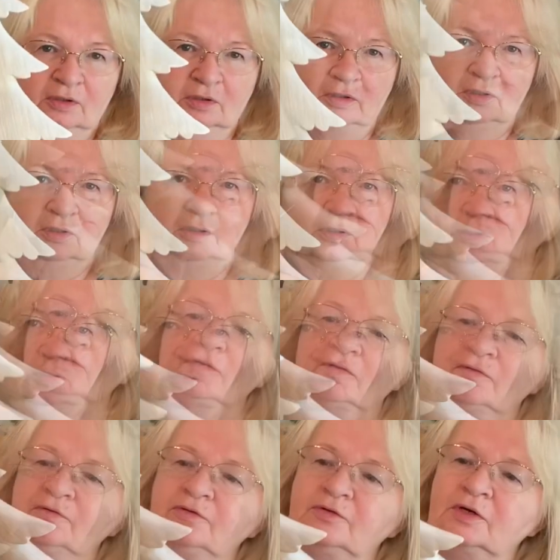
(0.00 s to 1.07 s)
And this
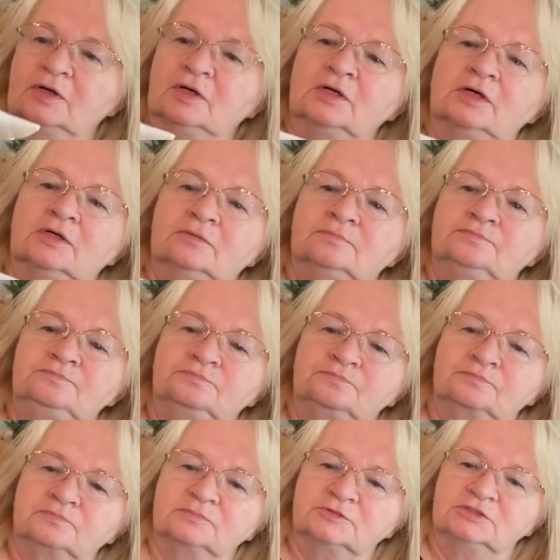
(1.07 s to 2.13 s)
is,
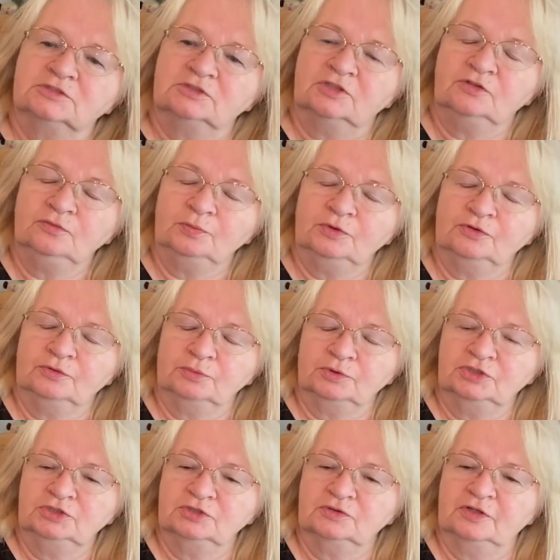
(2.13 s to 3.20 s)
this was
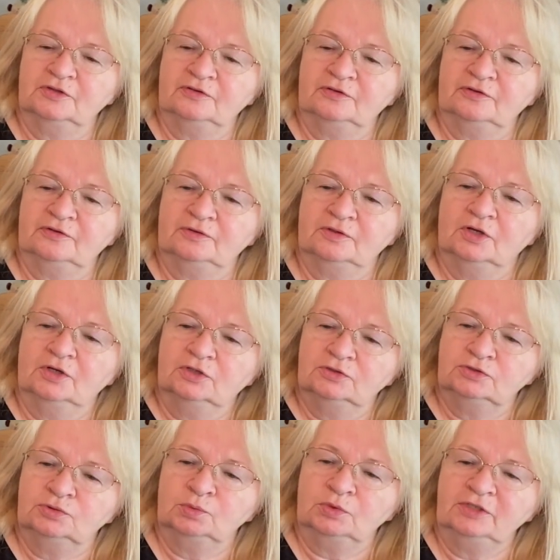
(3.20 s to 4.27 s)
originally
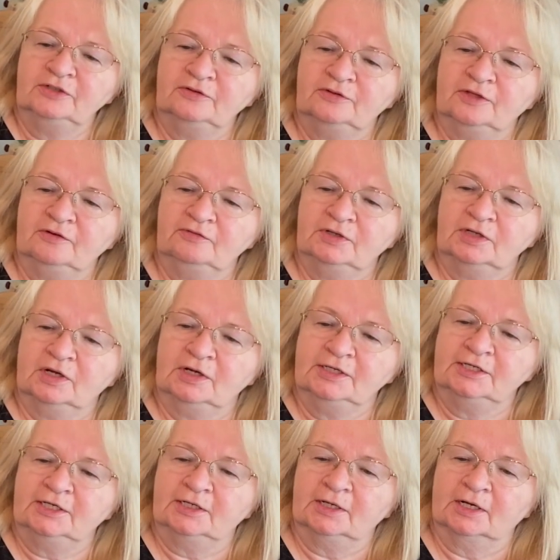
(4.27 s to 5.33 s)

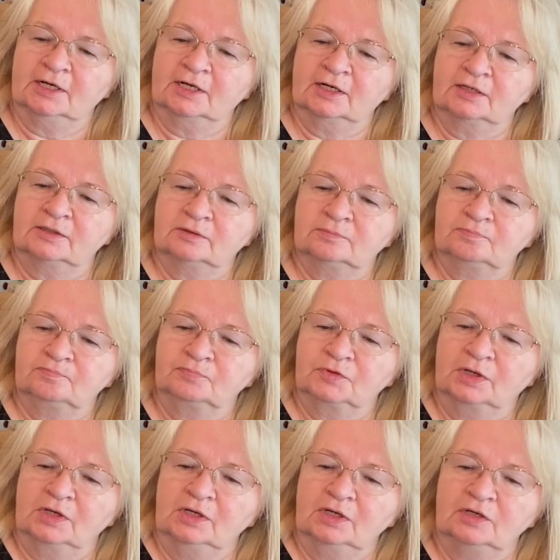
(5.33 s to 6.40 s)
$27.99,
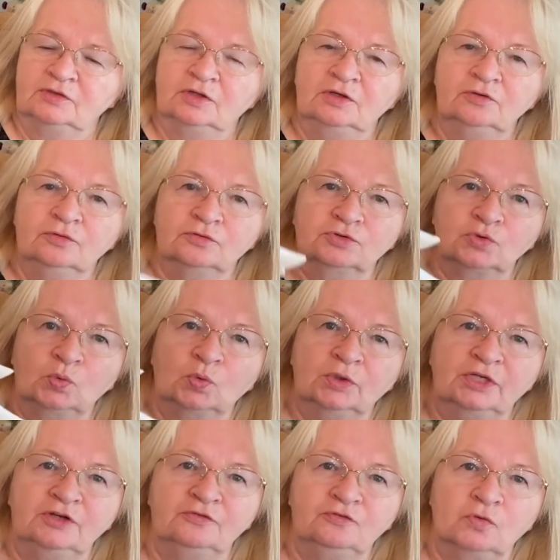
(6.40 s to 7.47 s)
and these are
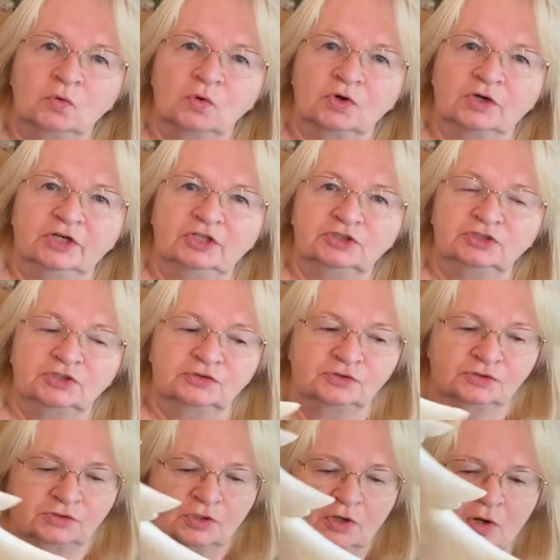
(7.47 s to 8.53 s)
24 inches
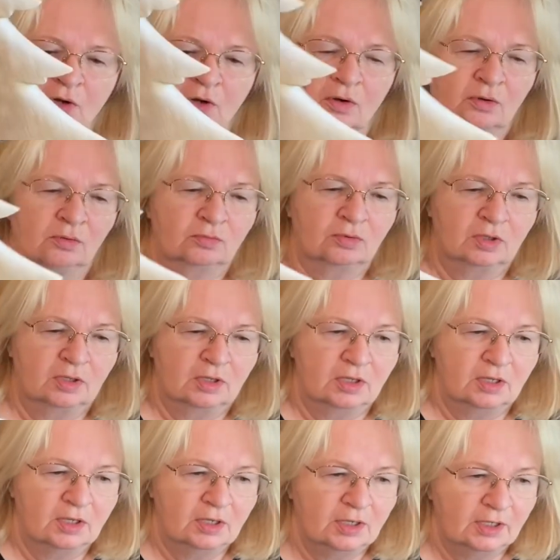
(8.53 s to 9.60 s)
tall.
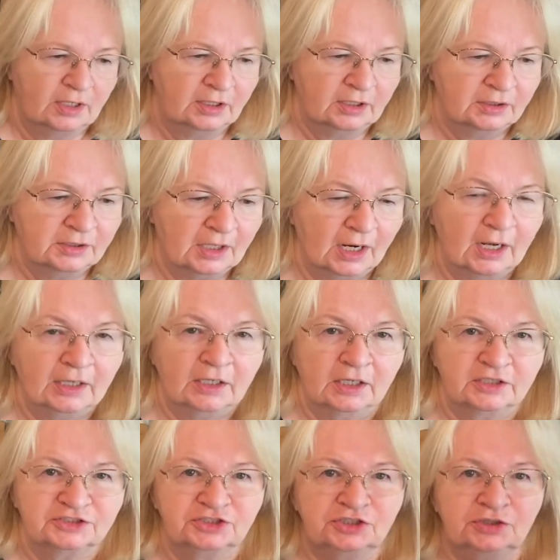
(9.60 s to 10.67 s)
And I
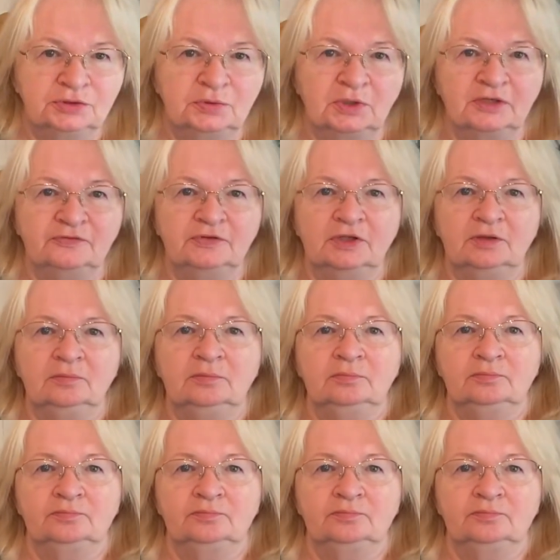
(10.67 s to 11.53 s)
got 2 of them,